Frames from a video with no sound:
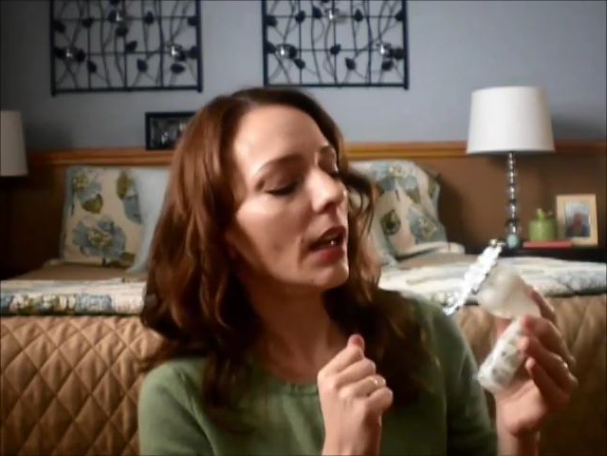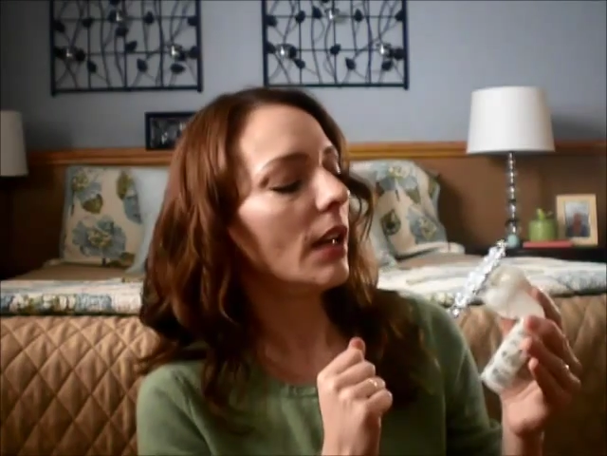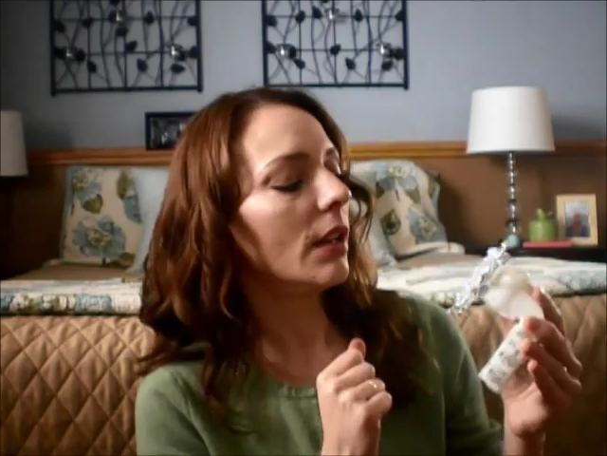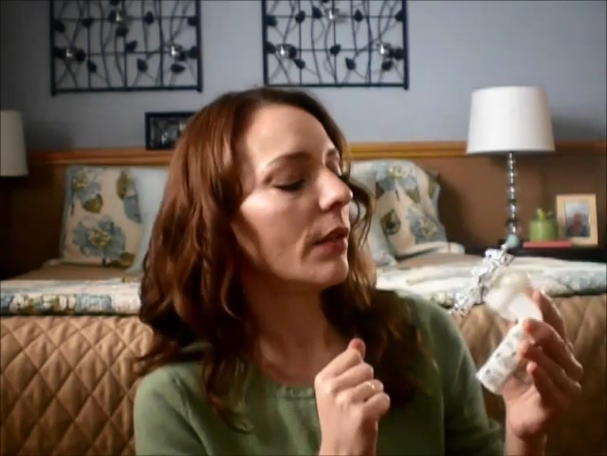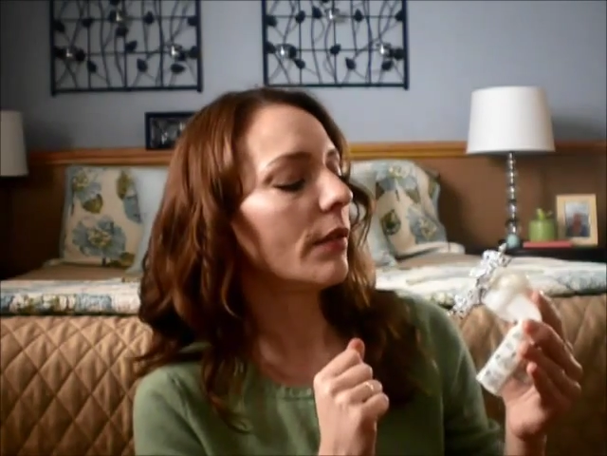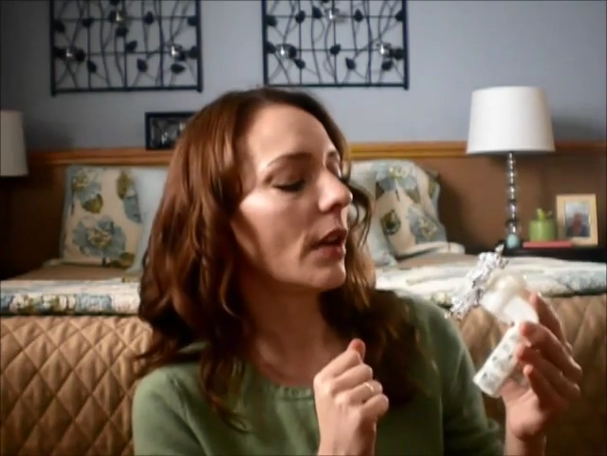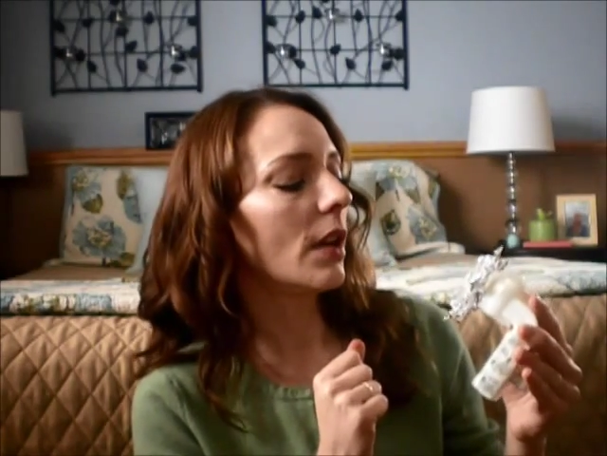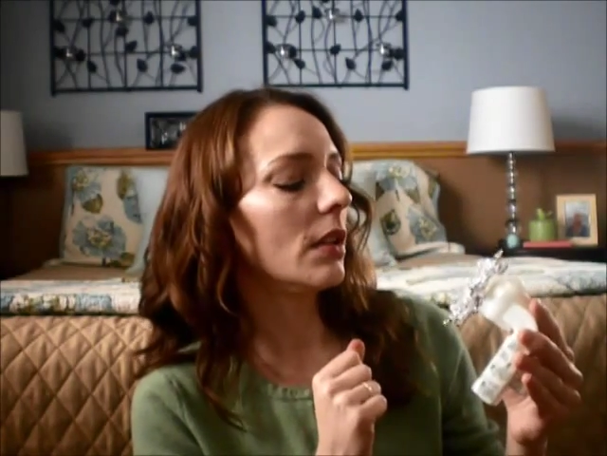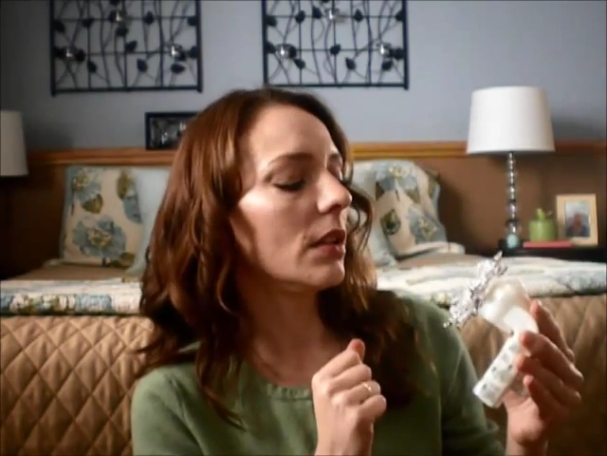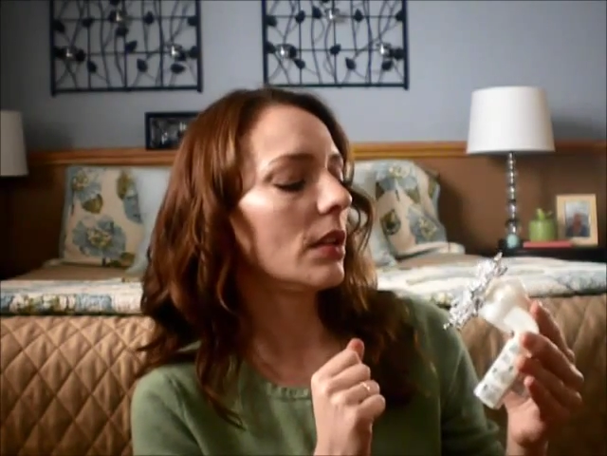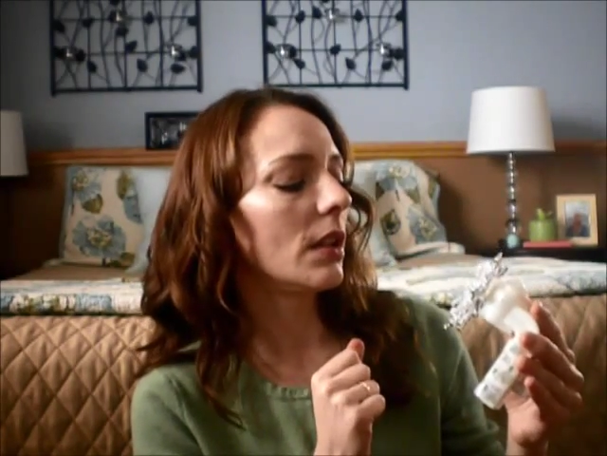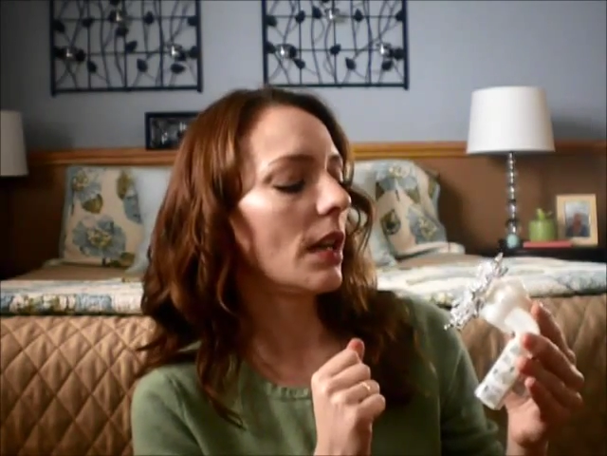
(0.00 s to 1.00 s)
in the
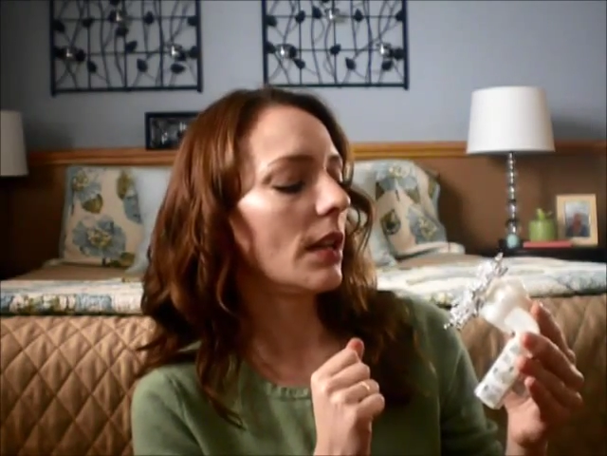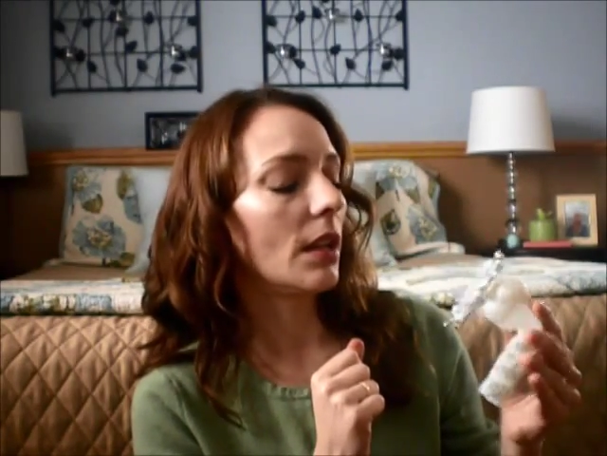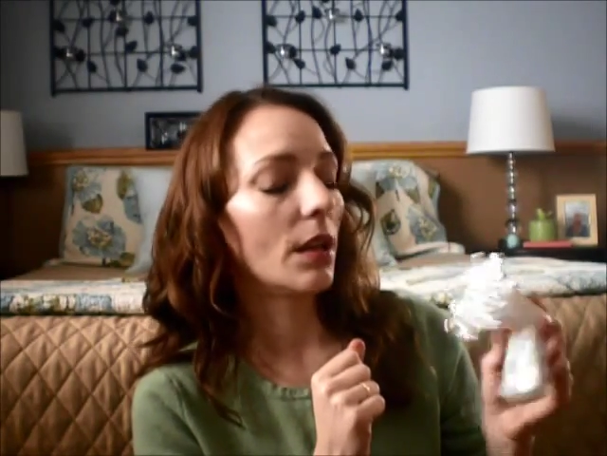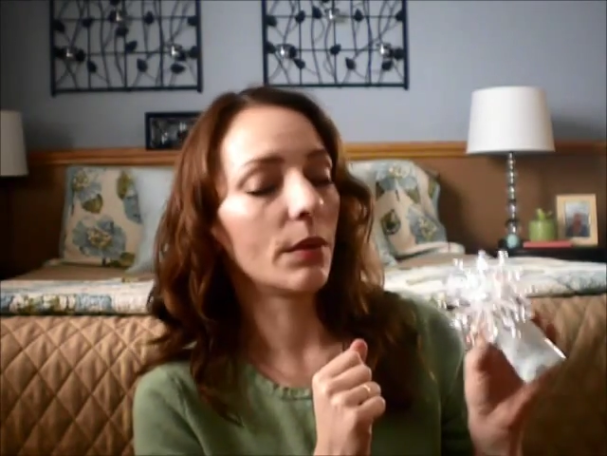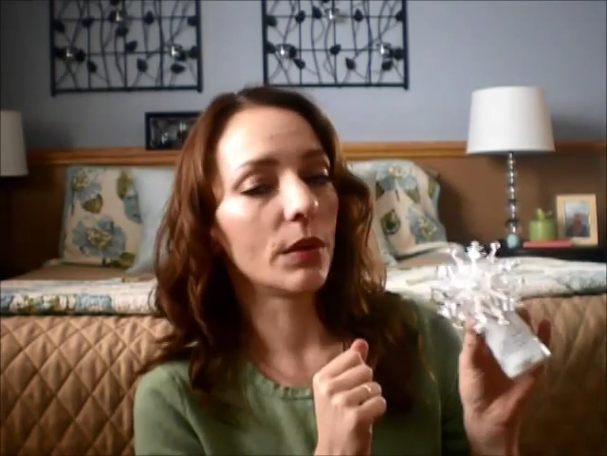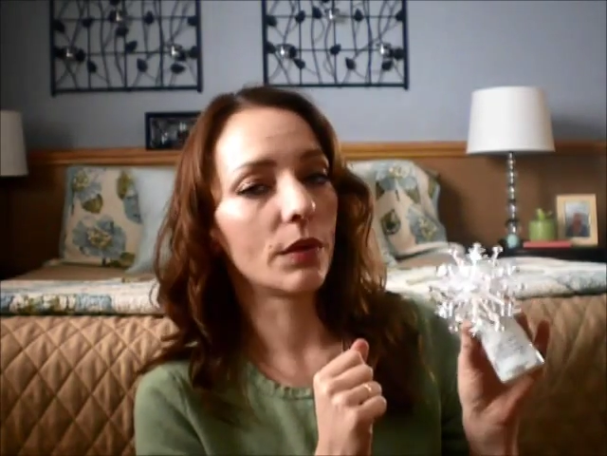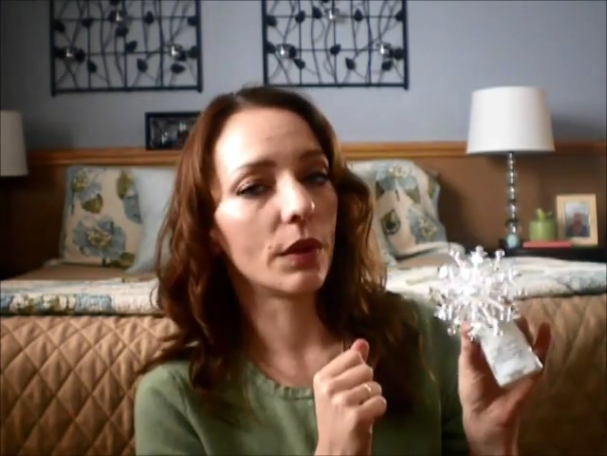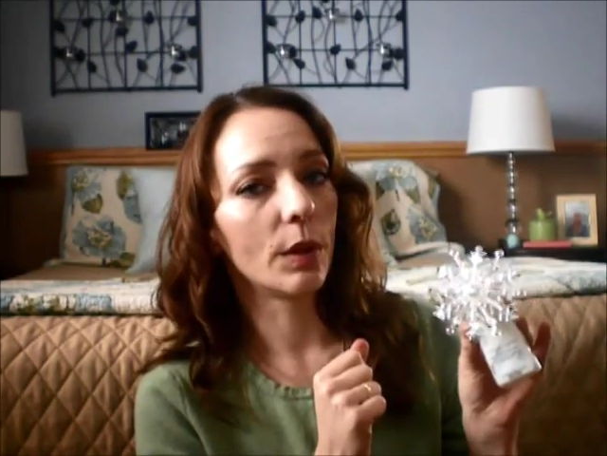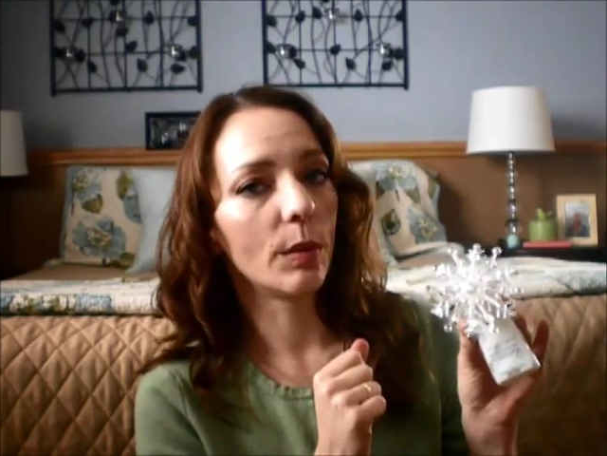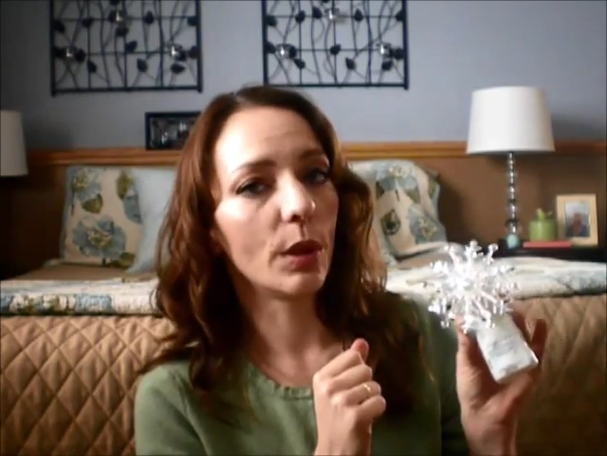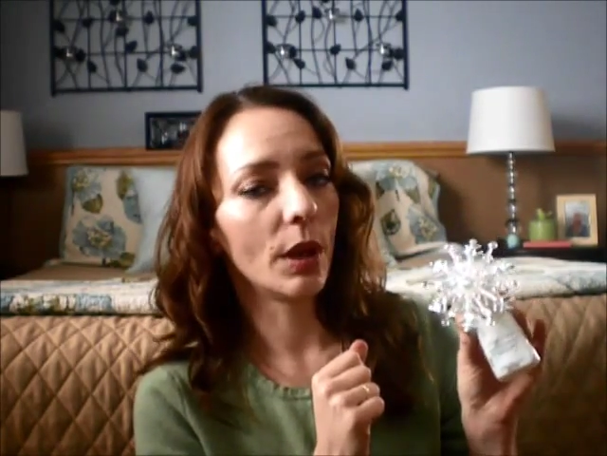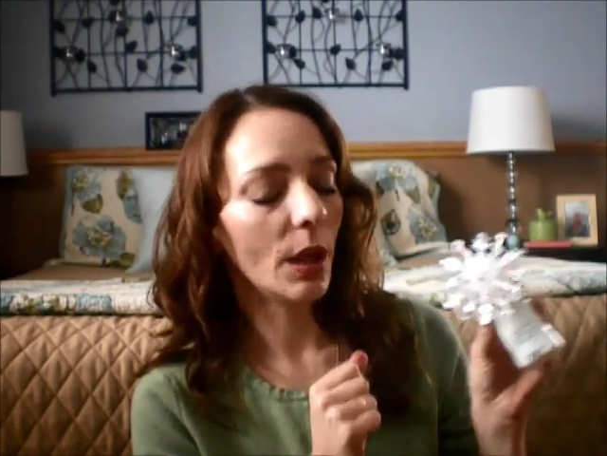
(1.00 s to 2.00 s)
front. I thought it was
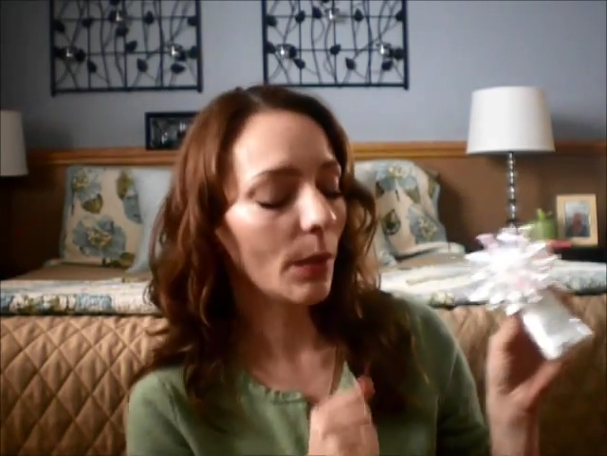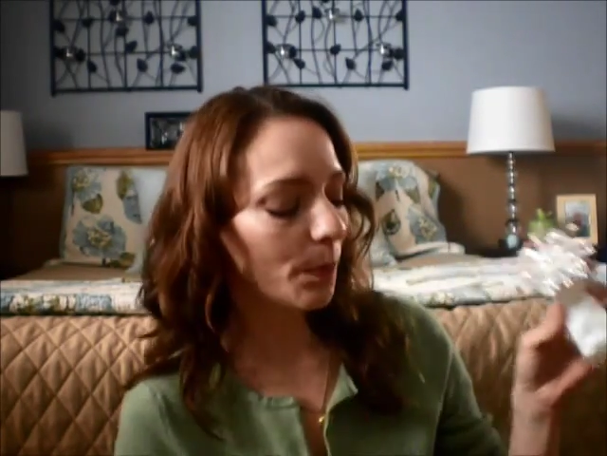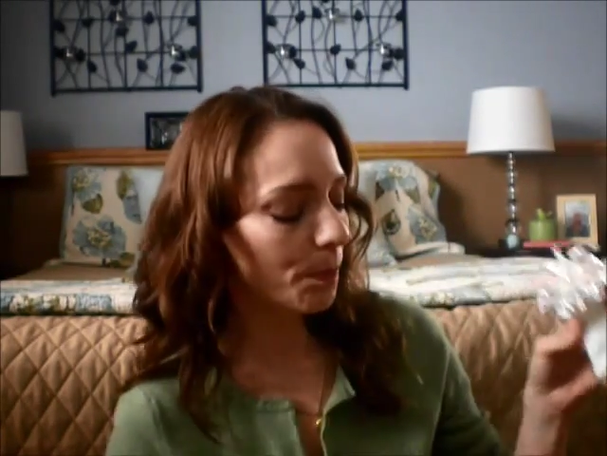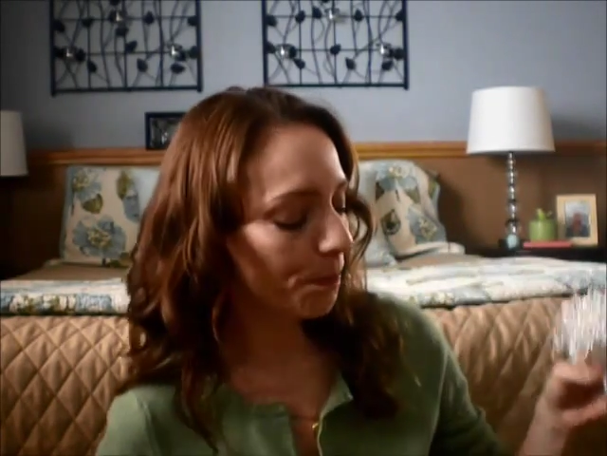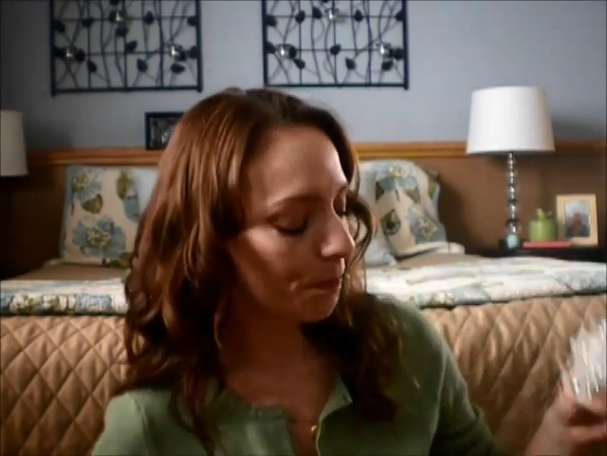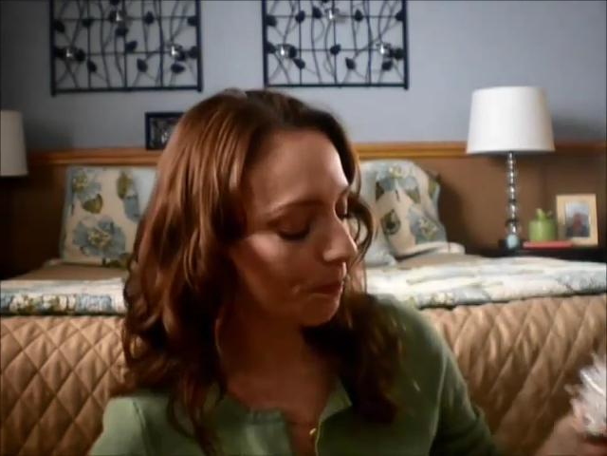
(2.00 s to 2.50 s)
really pretty.